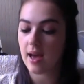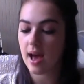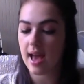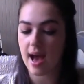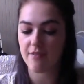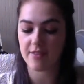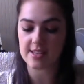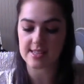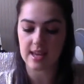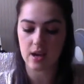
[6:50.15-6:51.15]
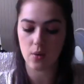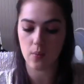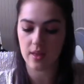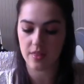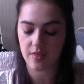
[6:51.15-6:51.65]
I have this thing
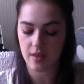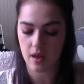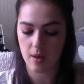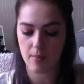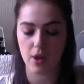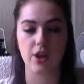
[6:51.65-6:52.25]
with um,